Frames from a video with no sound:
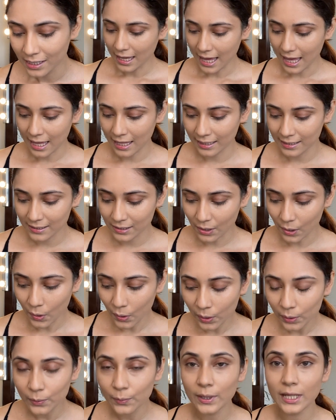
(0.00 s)
As
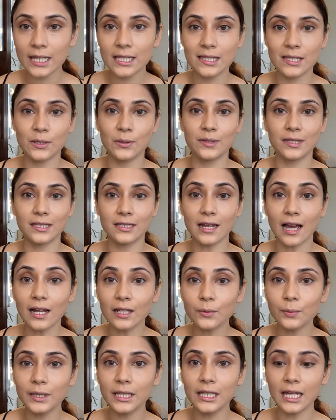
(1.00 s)
always, to start
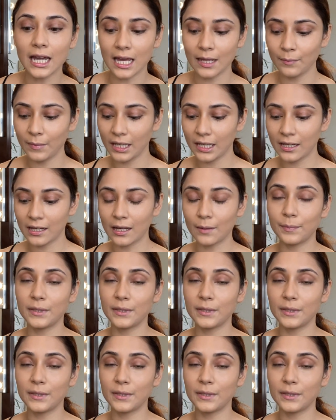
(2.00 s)
with the eye makeup,